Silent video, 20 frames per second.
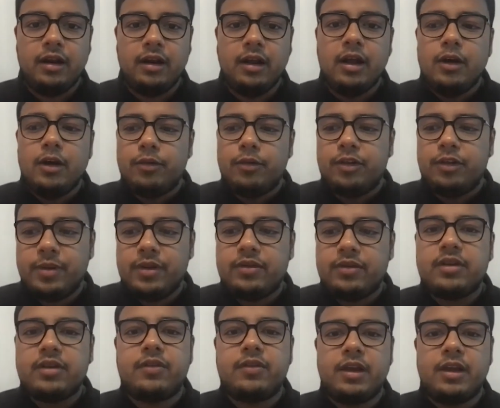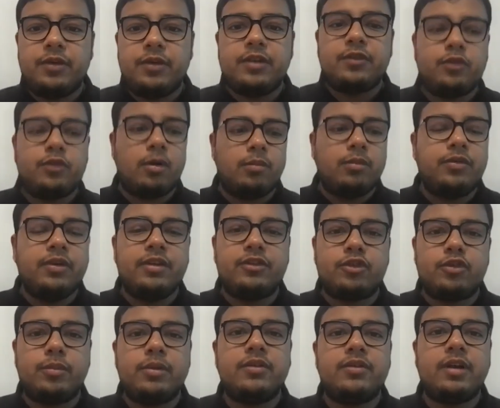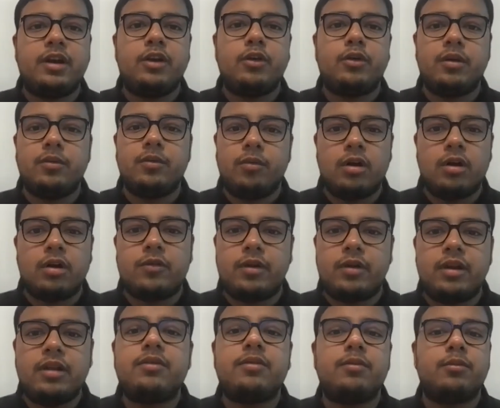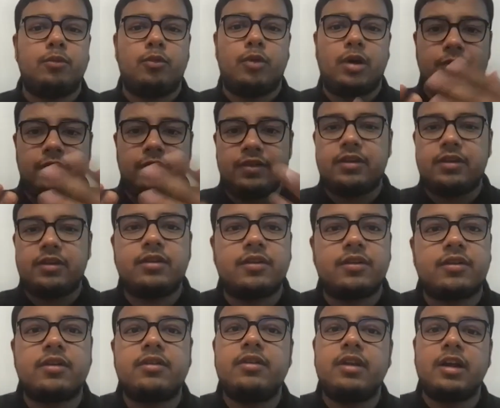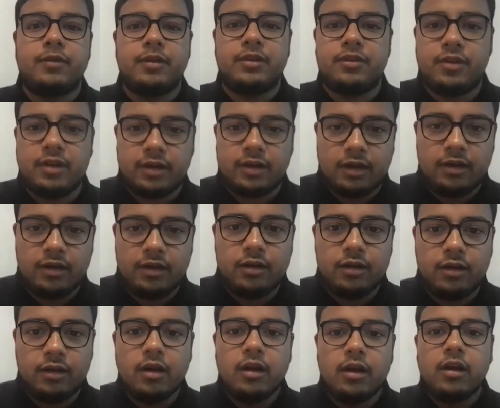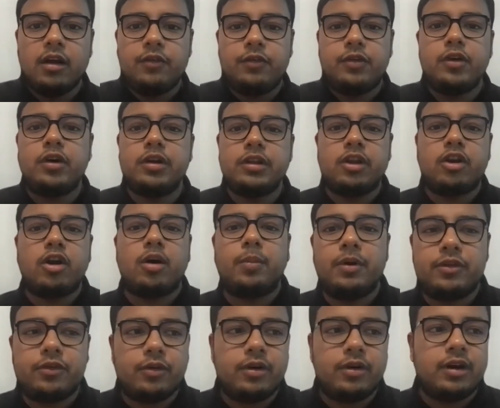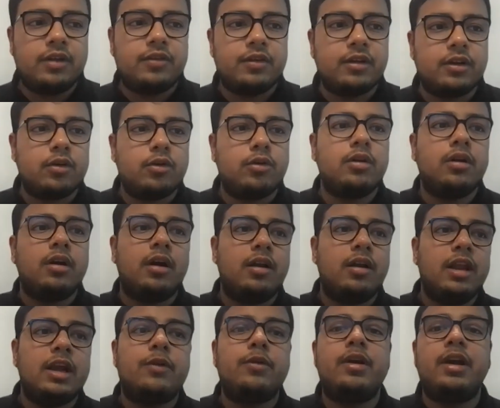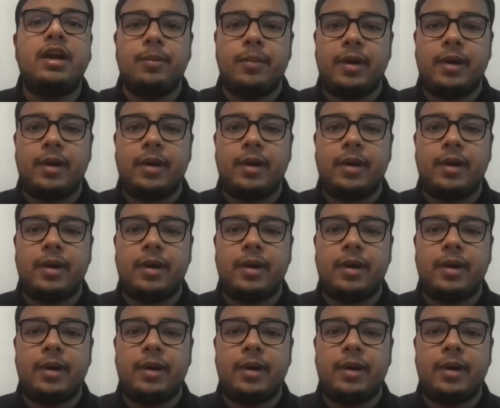Which means the safest form of instruments that you can work on is one we just discussed, liquid staking. Few other opportunities include liquidity